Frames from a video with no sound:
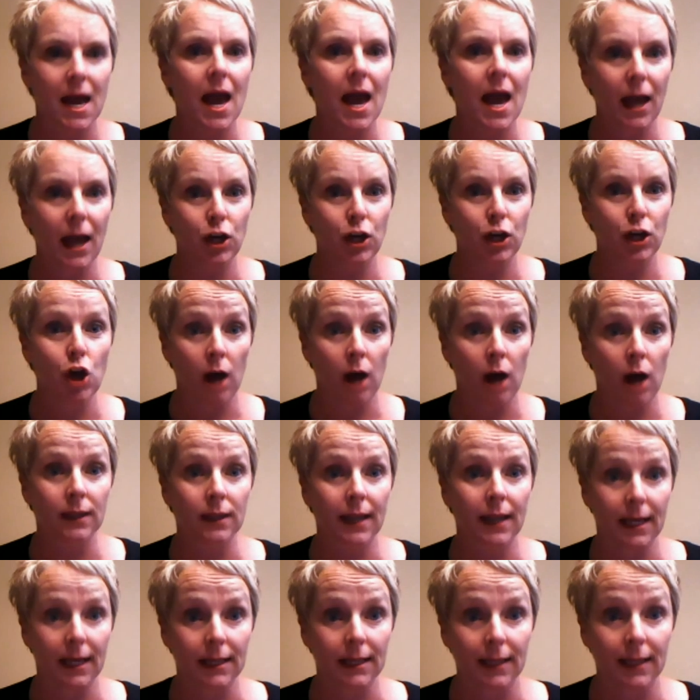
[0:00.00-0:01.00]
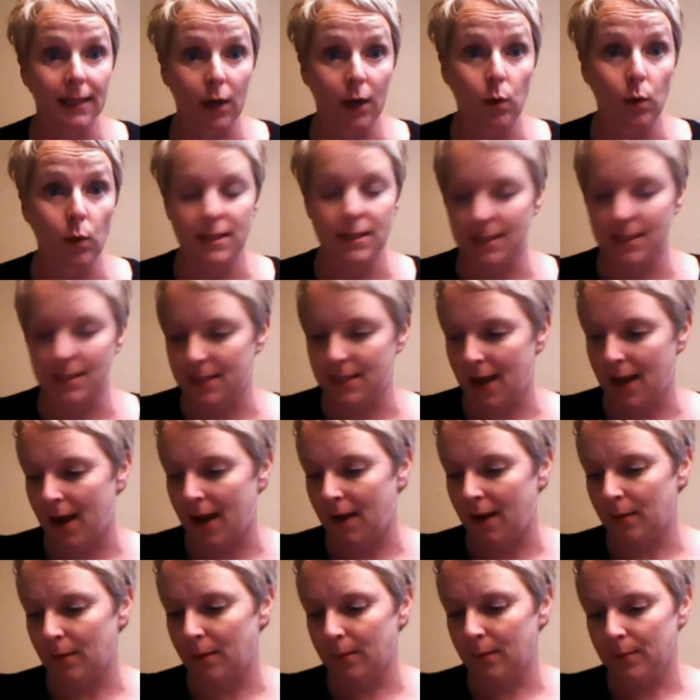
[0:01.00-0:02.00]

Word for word: and not like a liquid stain.